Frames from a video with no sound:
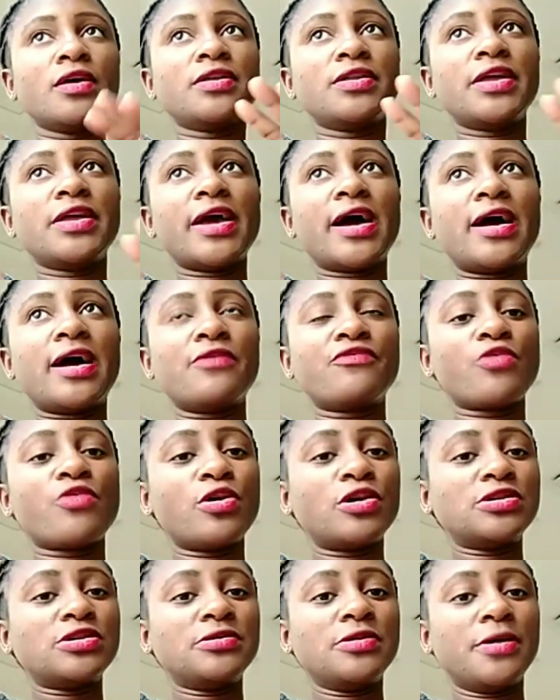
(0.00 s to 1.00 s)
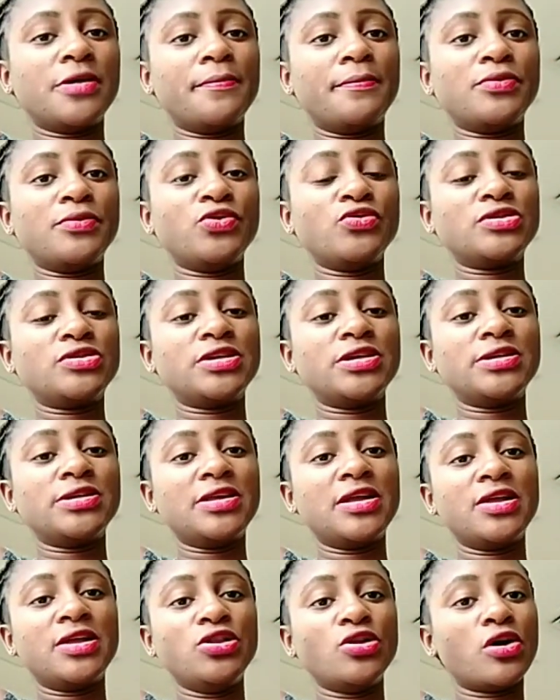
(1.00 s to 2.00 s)
They are run
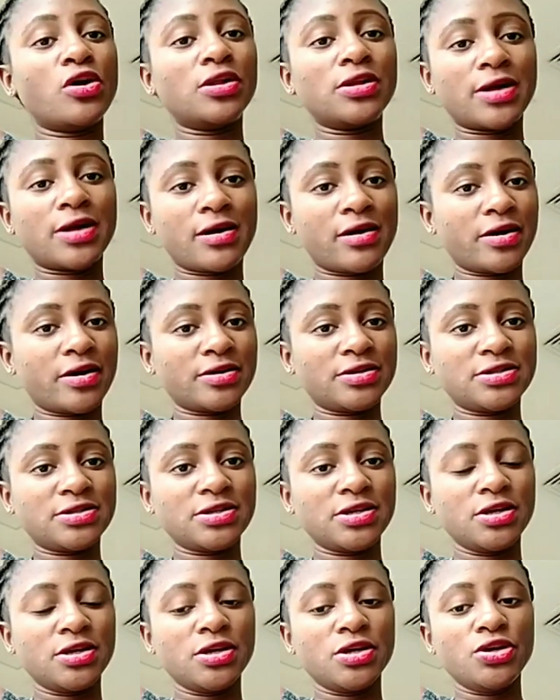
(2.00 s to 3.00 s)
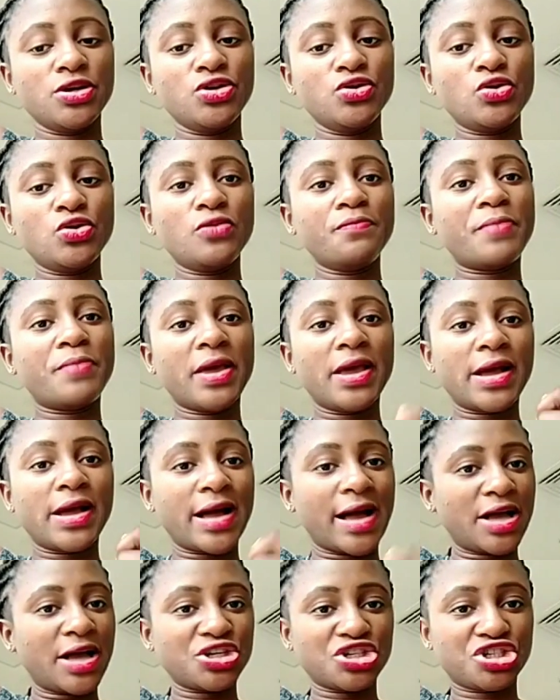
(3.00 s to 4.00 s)
using null cards. You don't pay
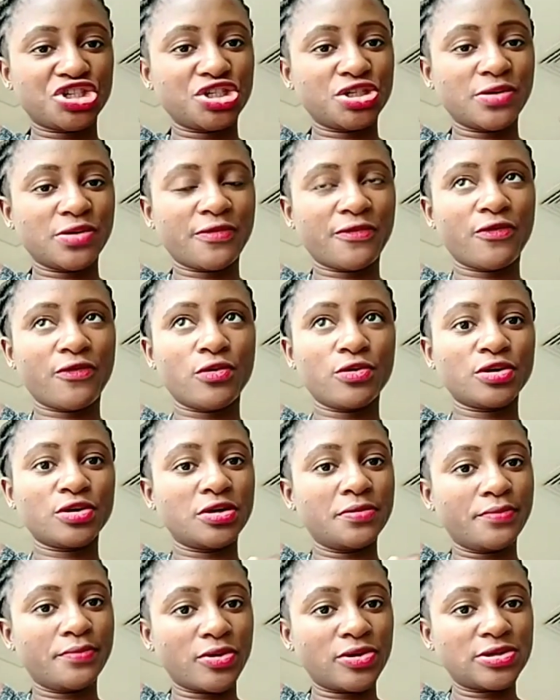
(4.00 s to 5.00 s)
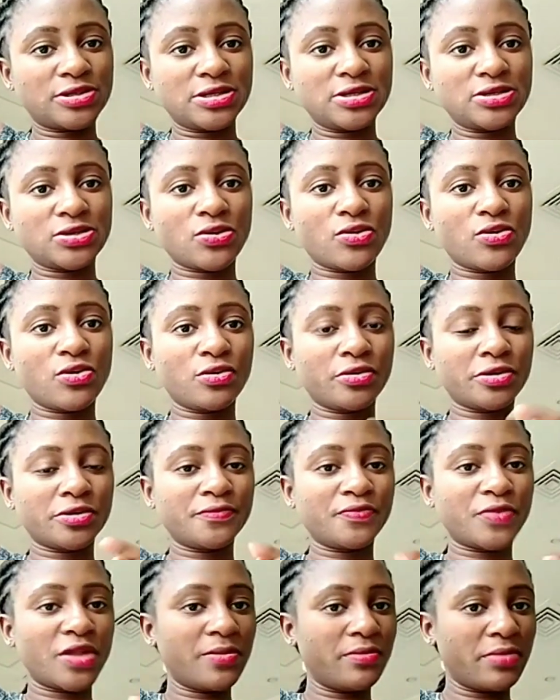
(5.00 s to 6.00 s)
cash for the buses
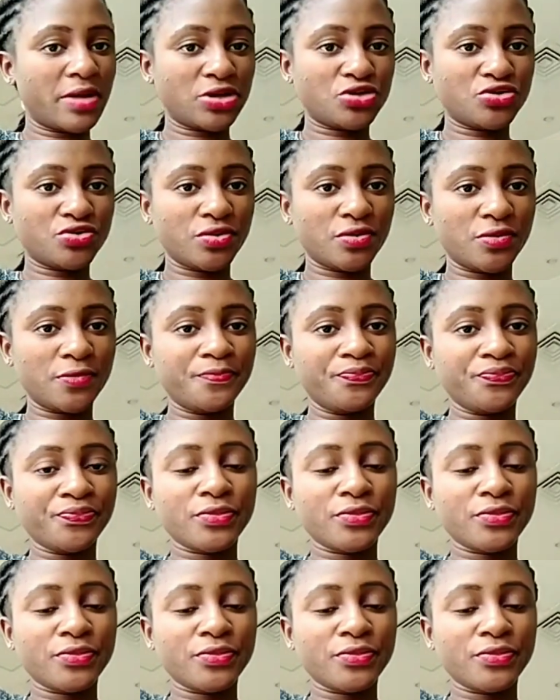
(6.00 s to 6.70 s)
or the metro.